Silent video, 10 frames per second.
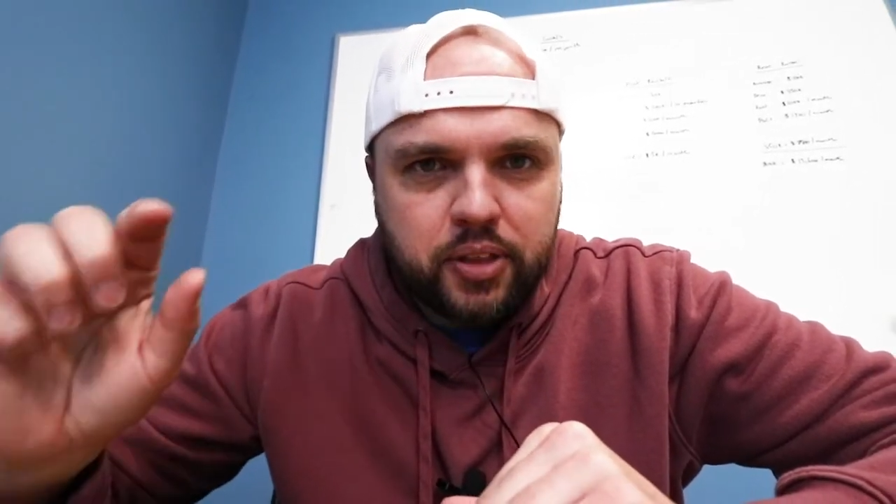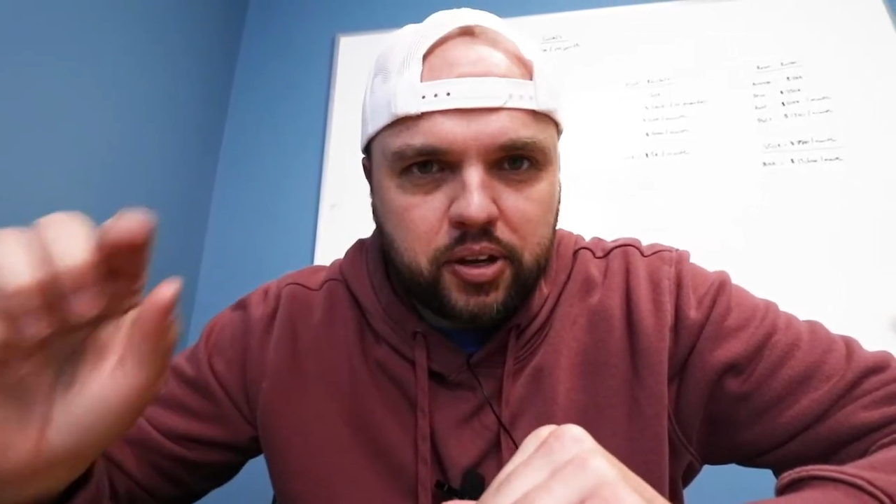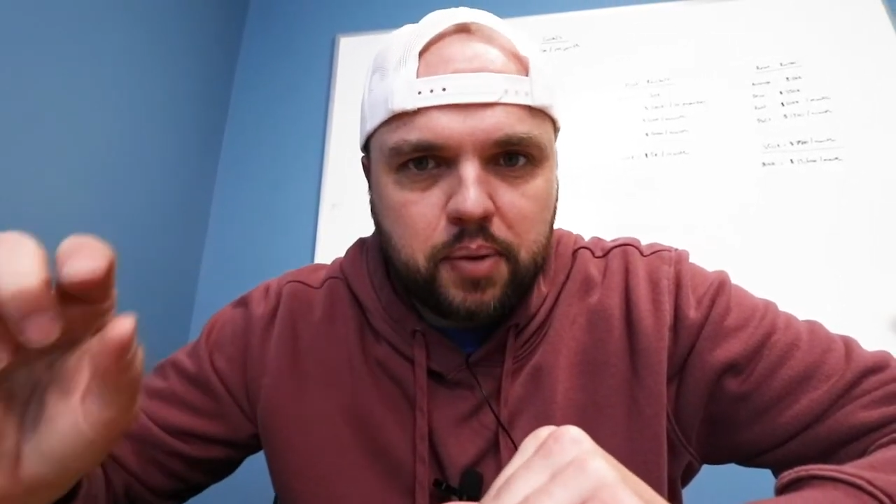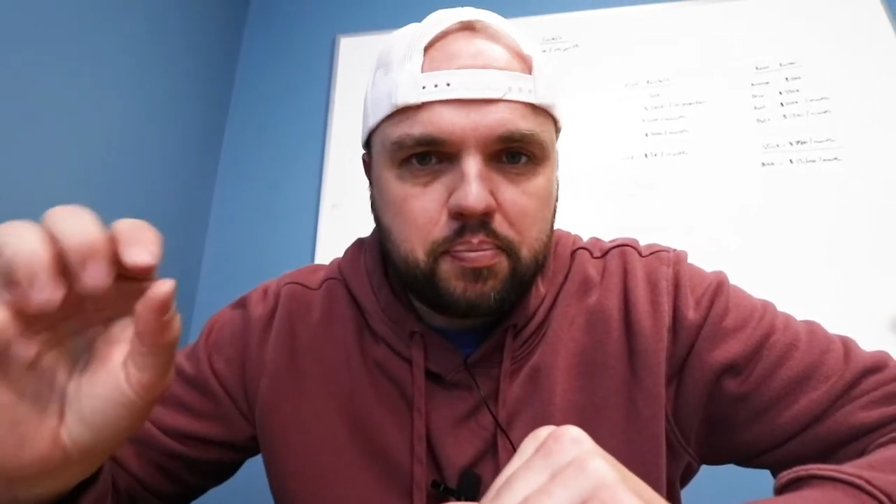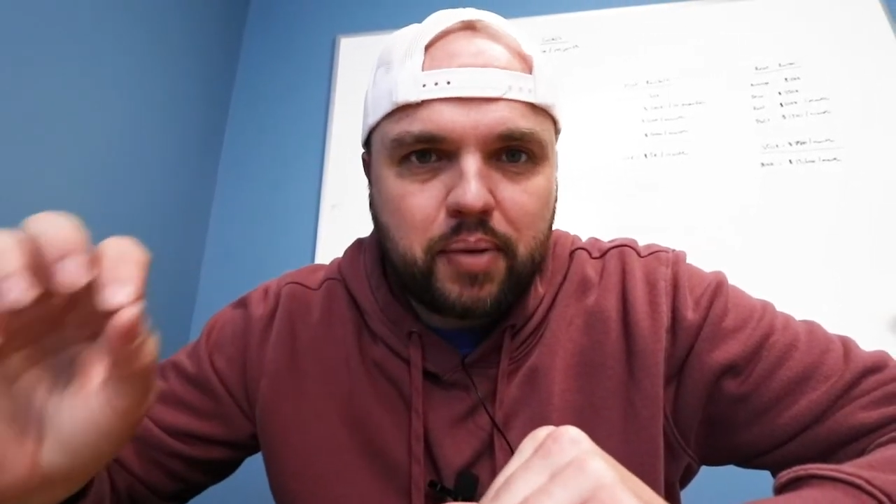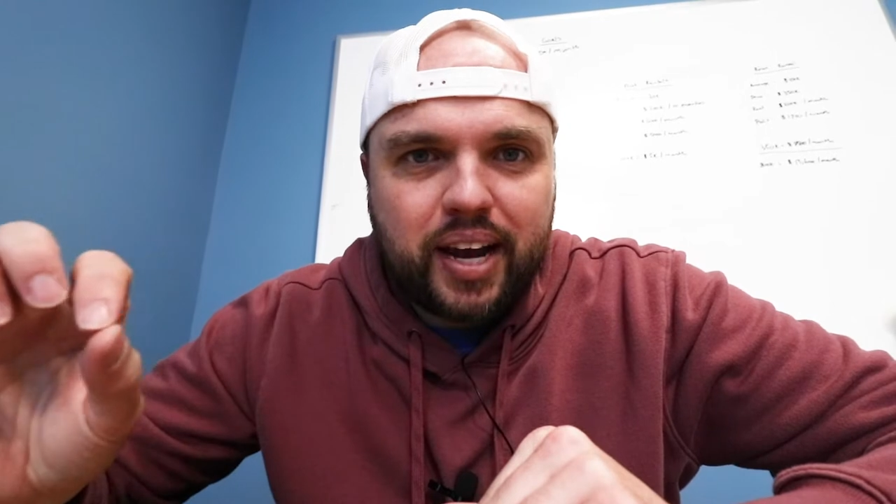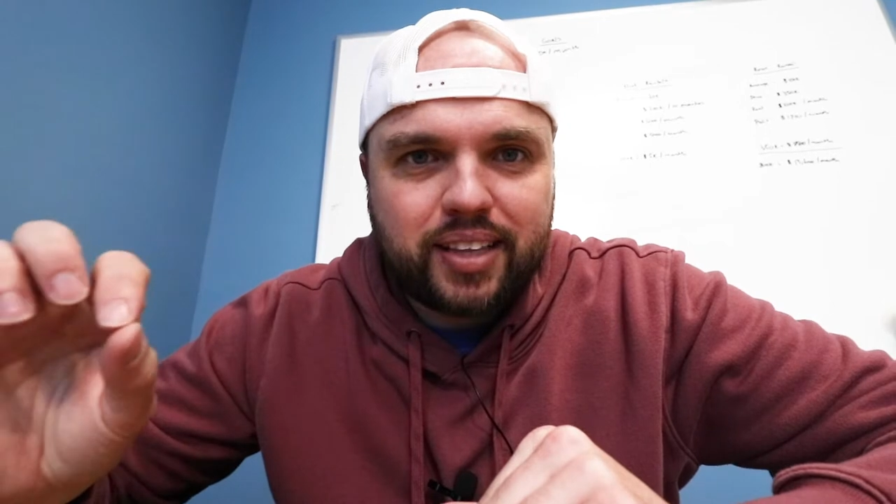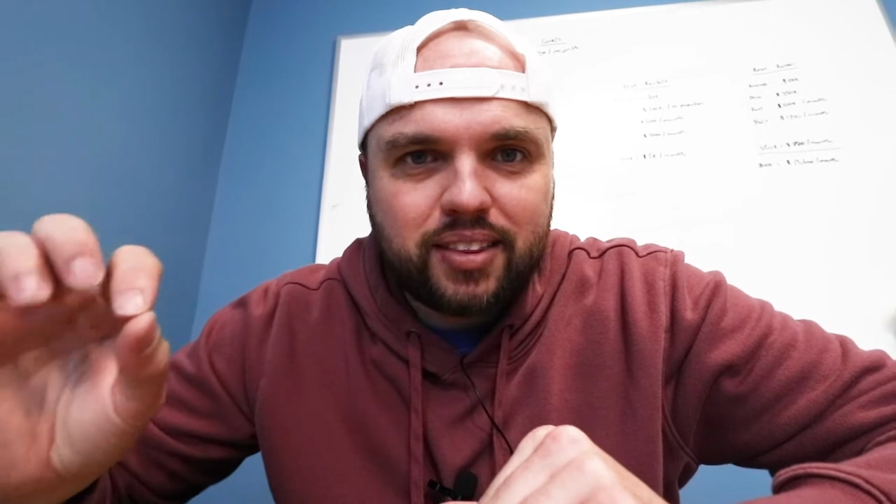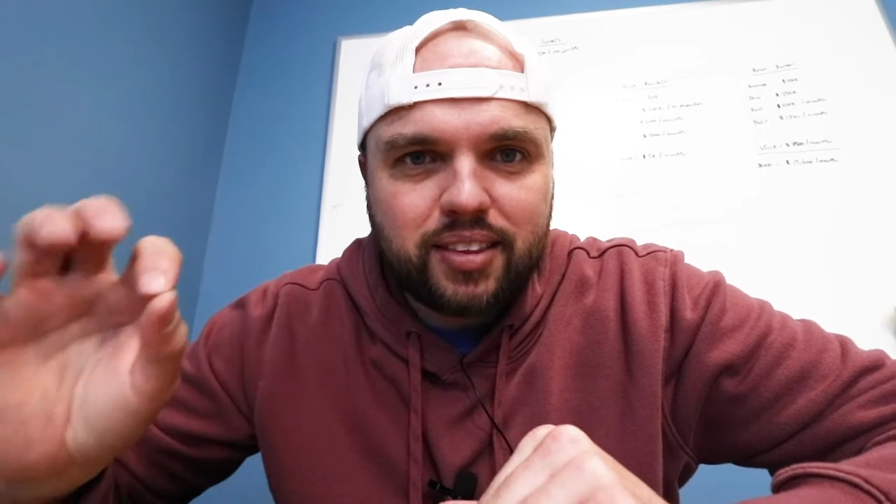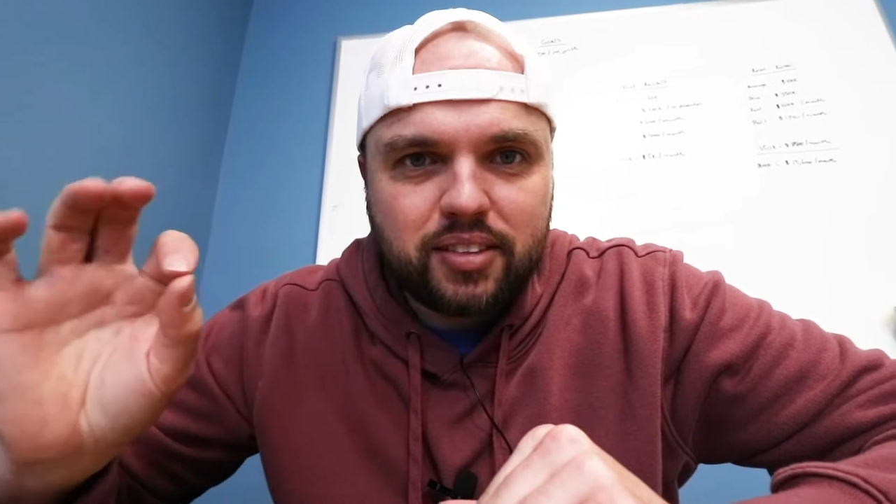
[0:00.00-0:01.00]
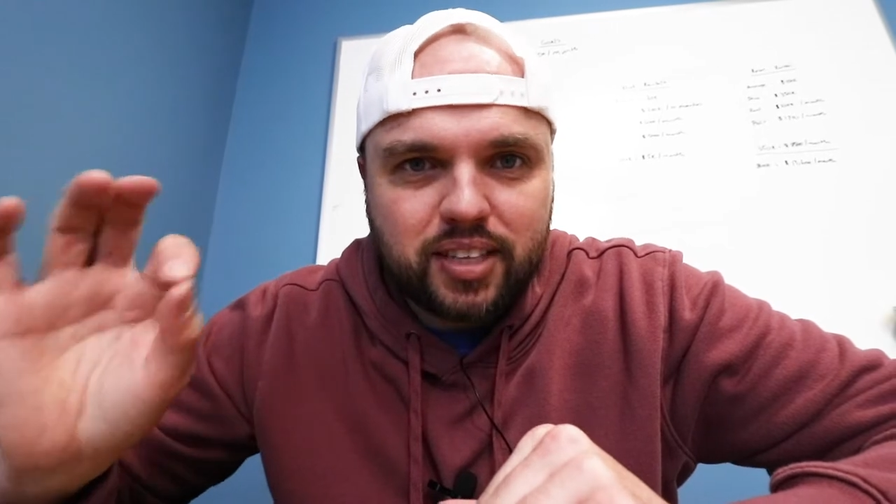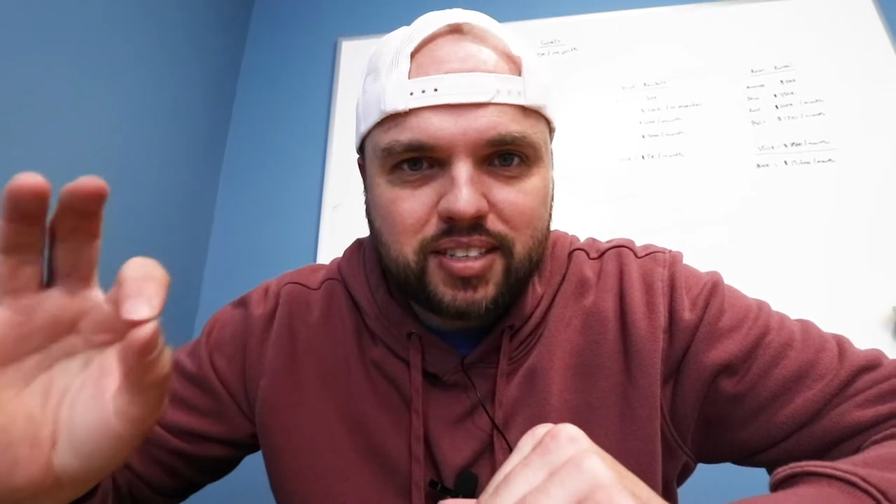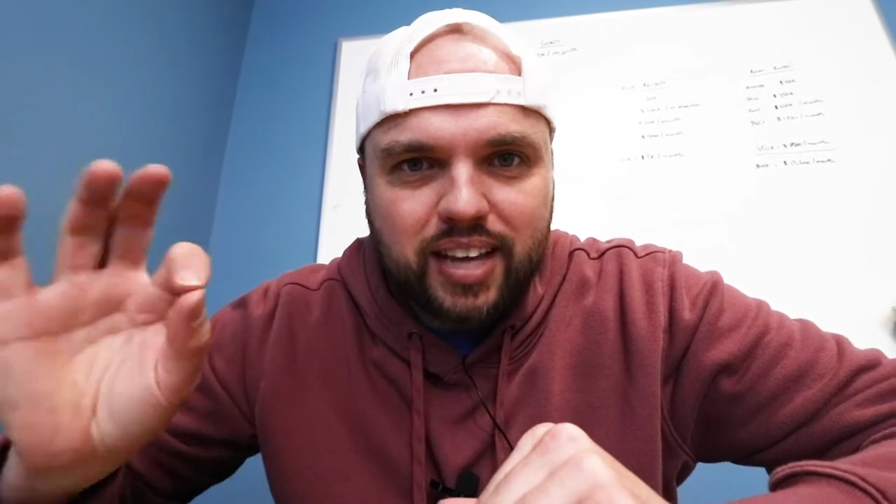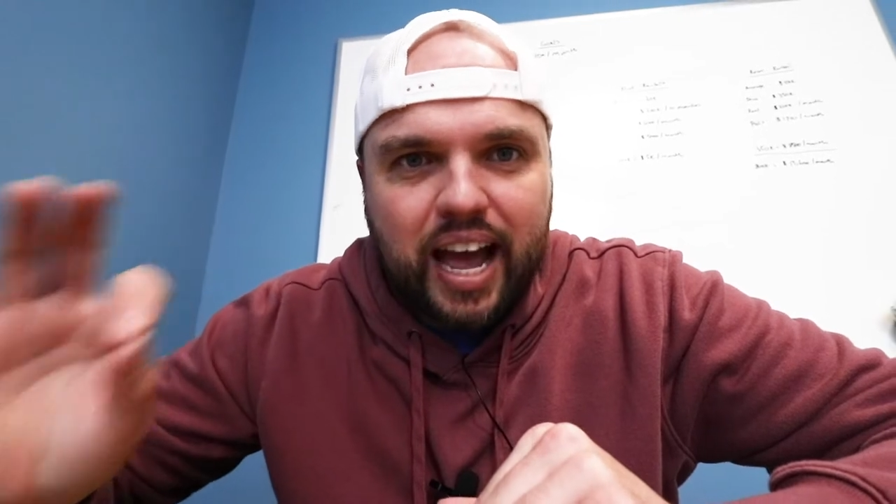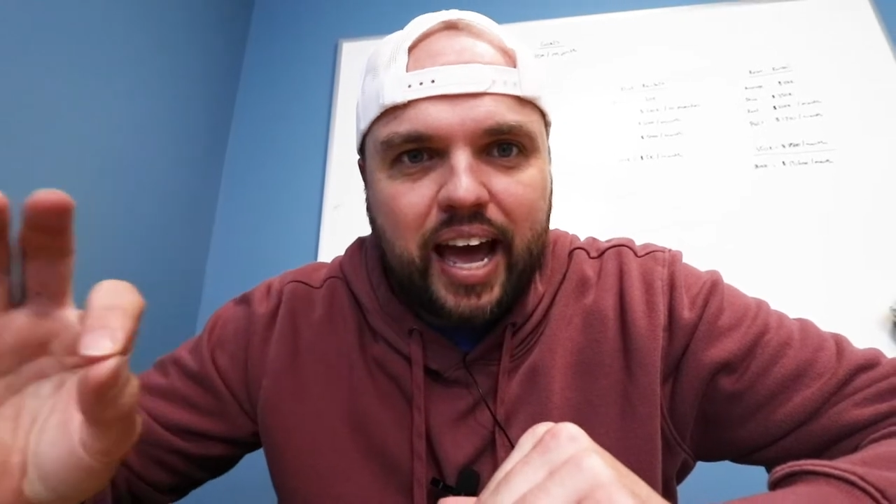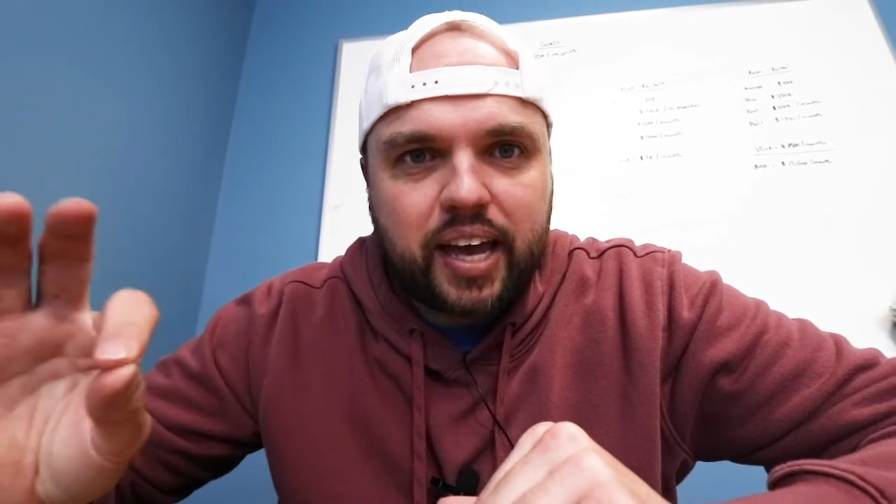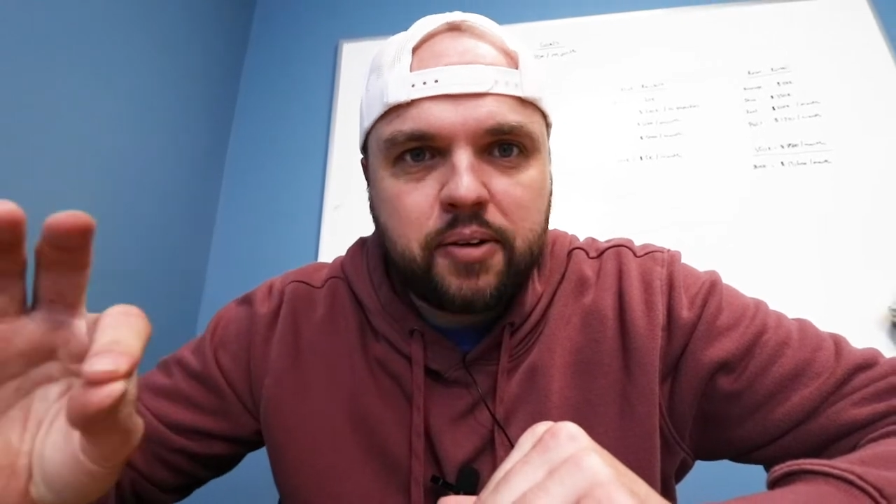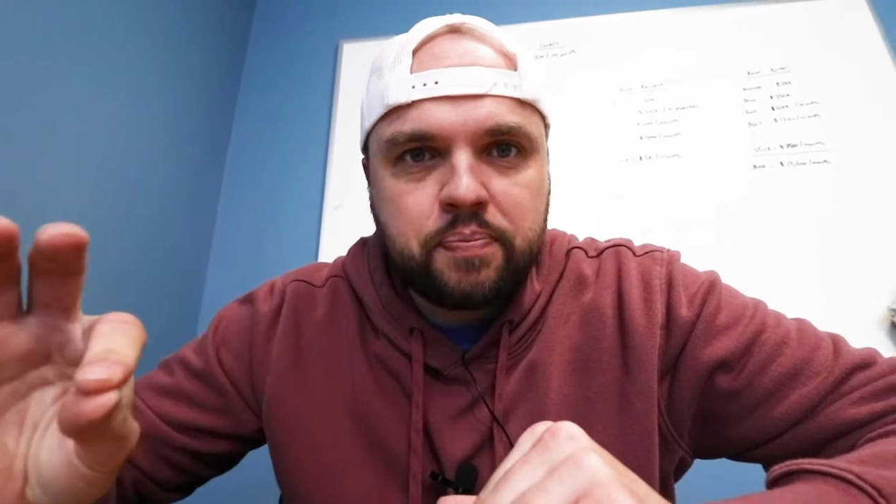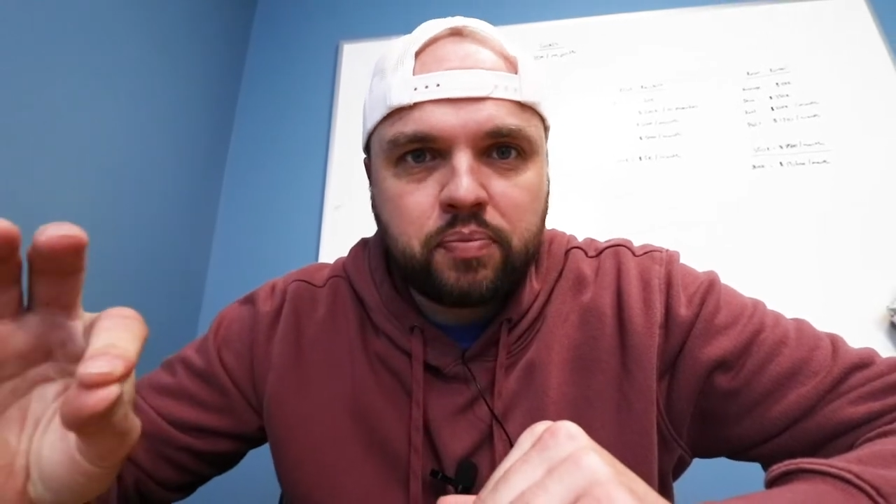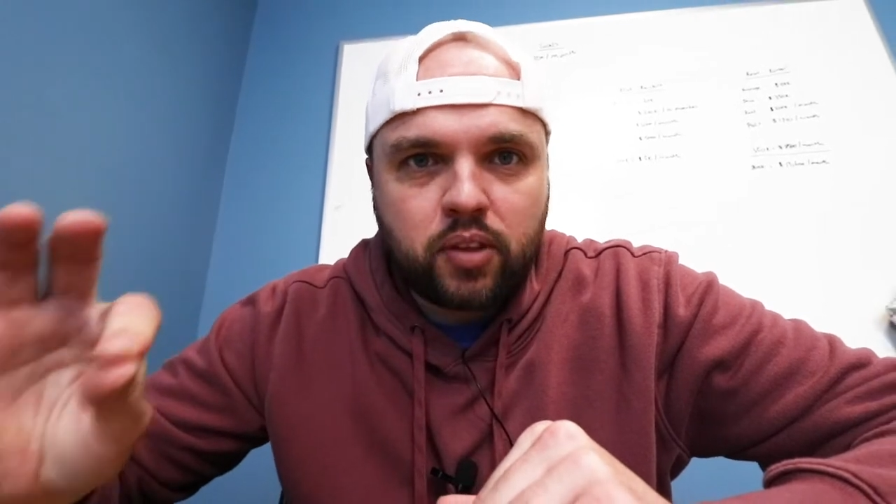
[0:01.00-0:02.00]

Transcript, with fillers: Now keep in mind, this guy